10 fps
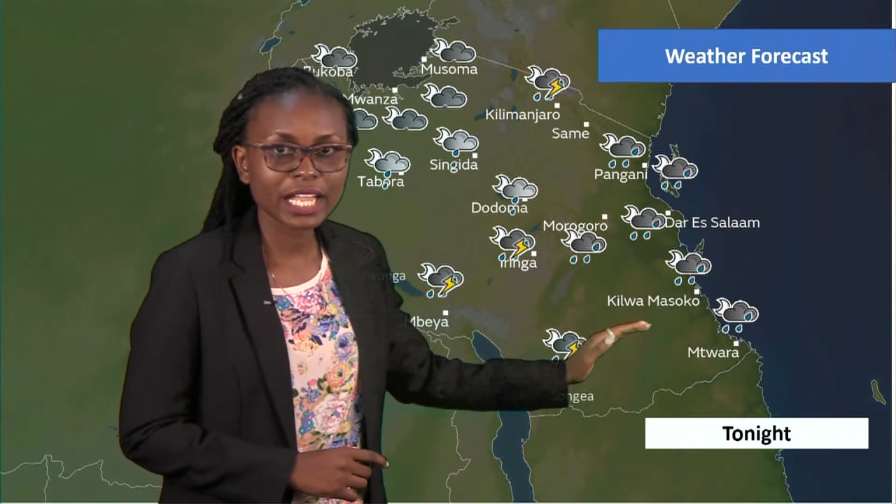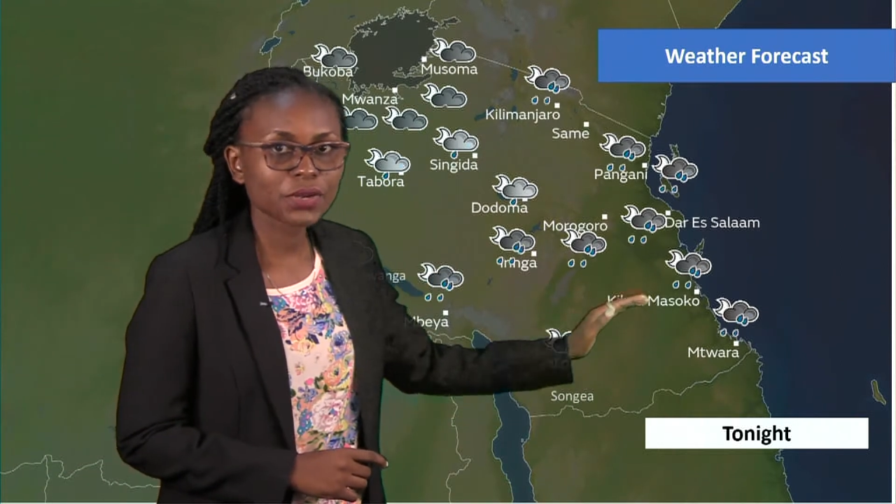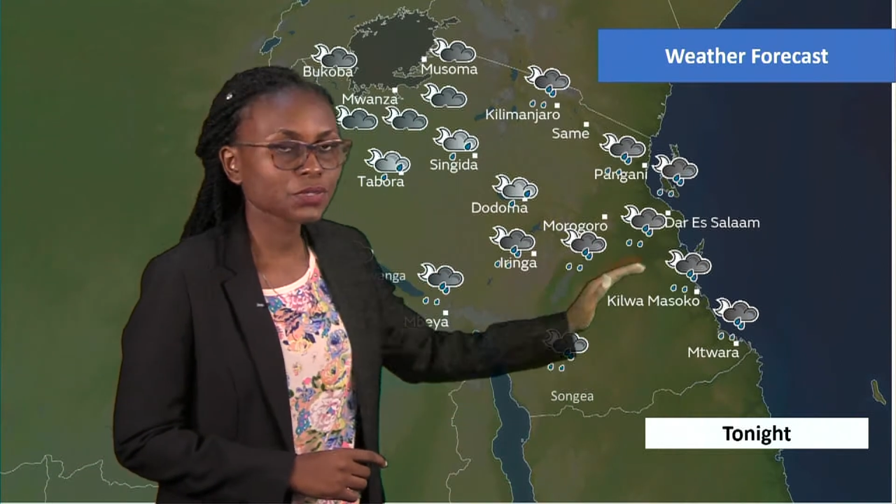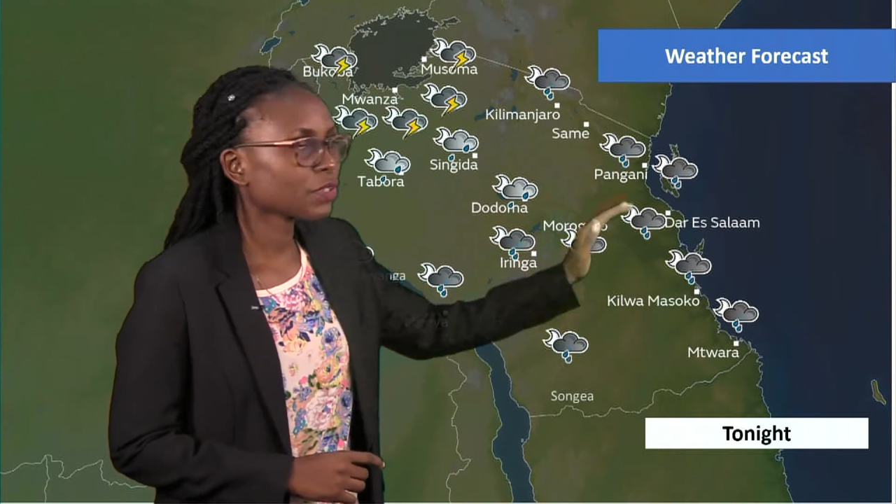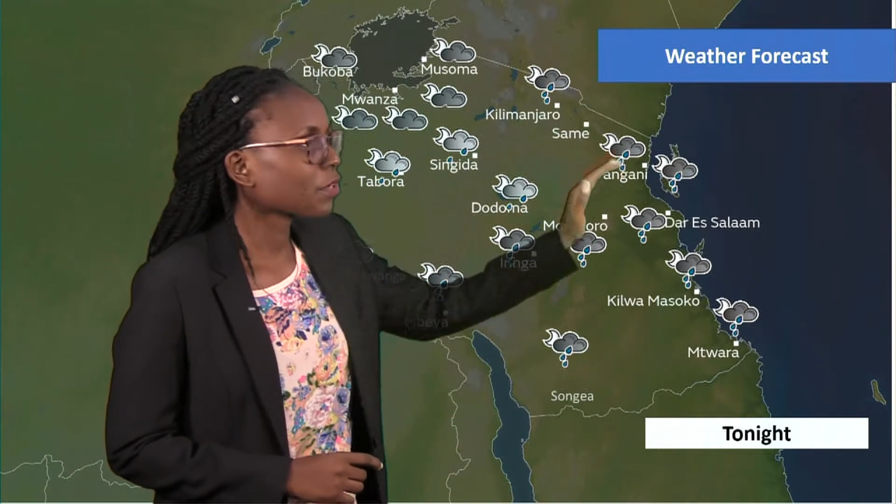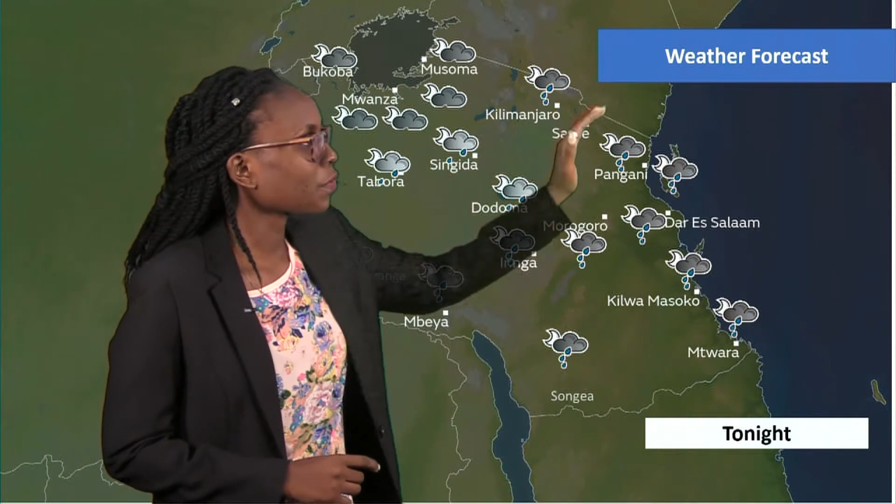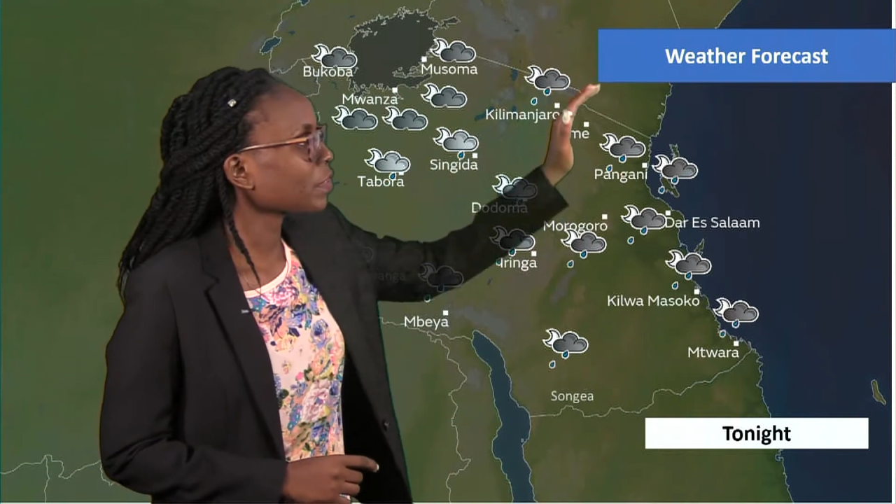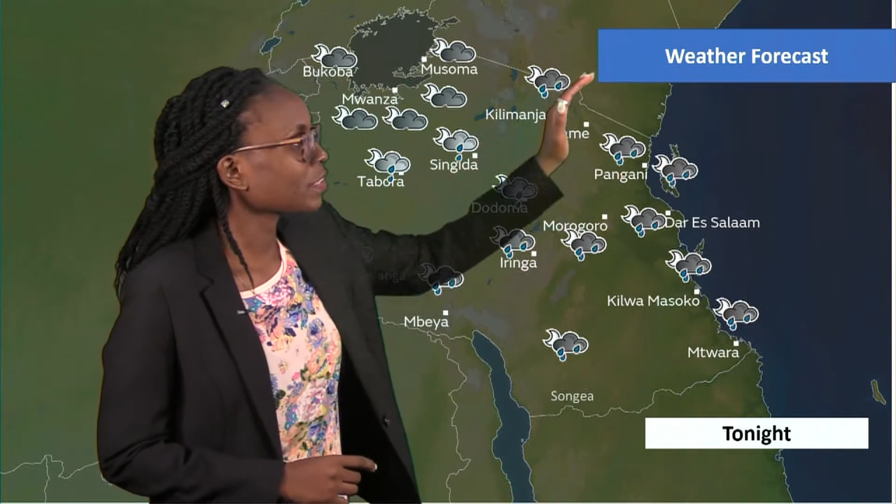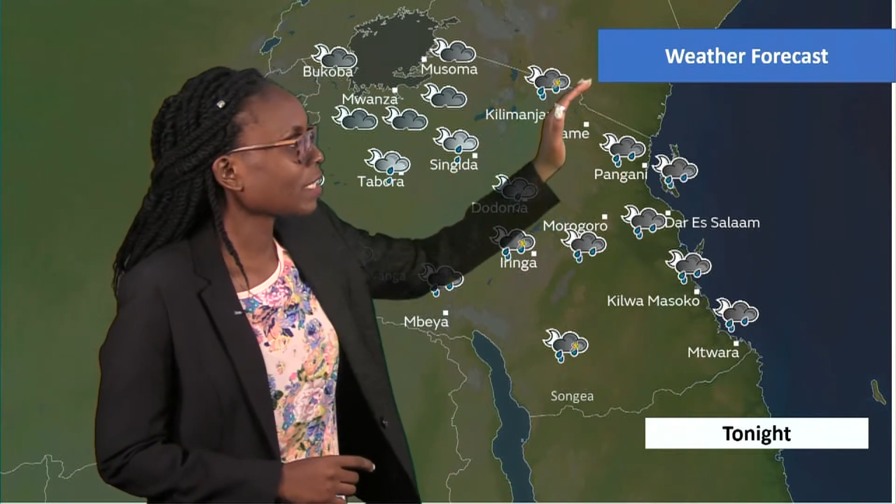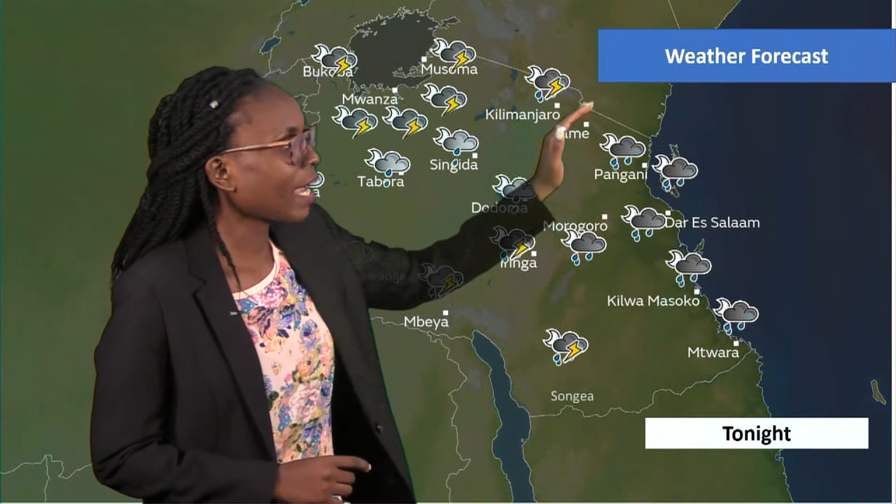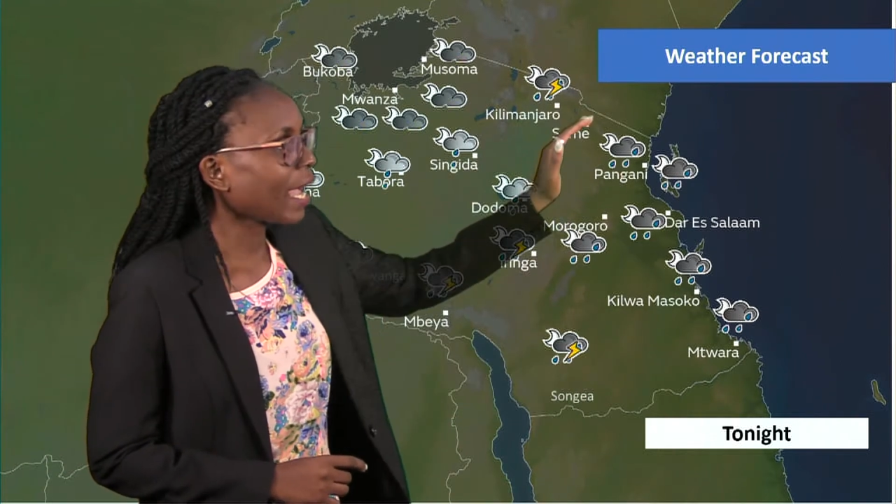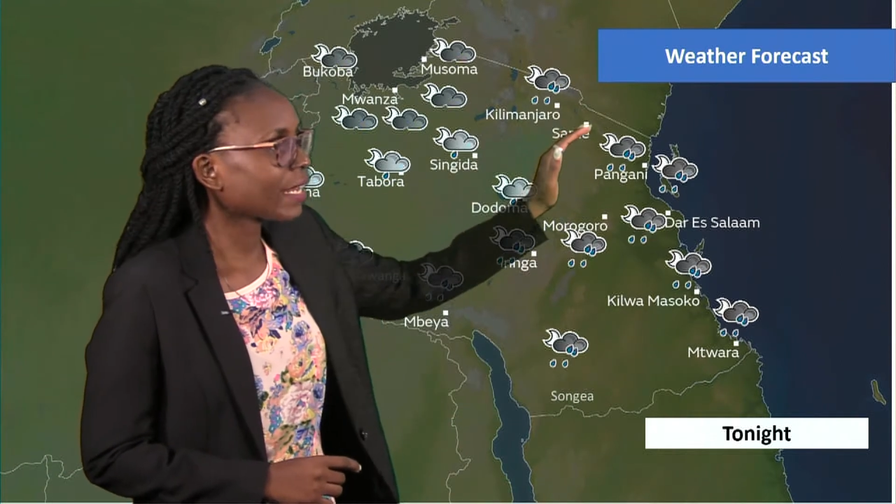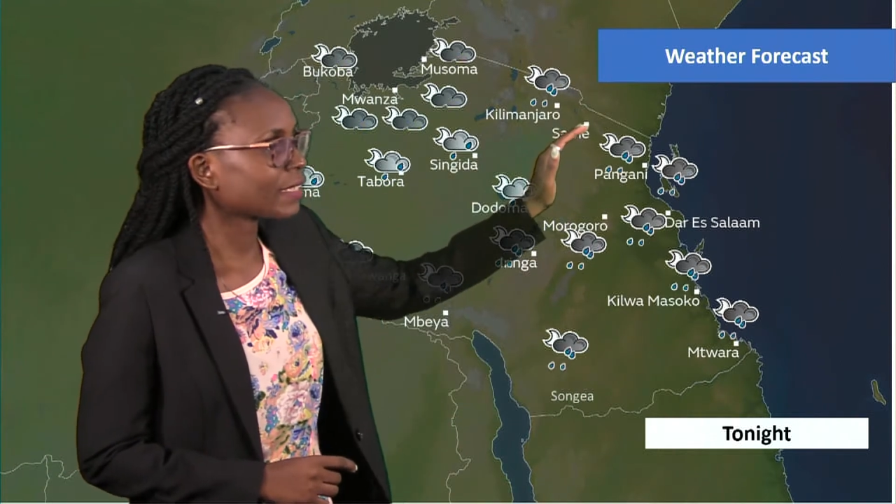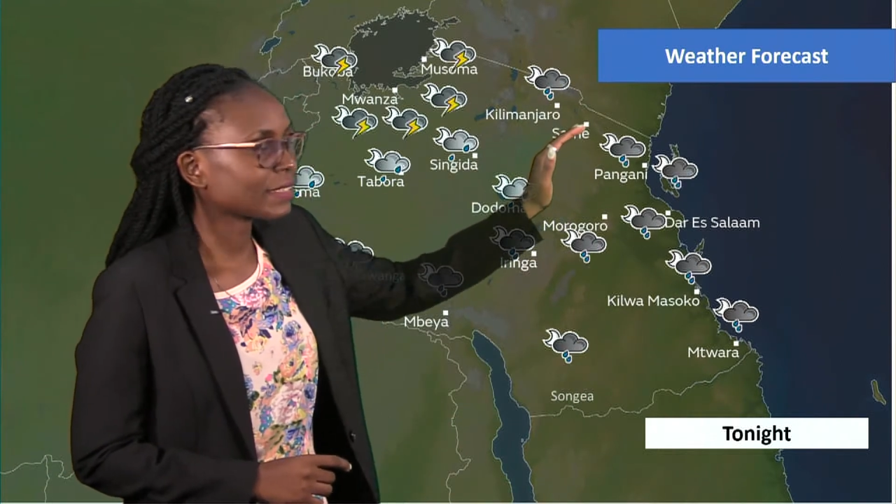also the northeastern highlands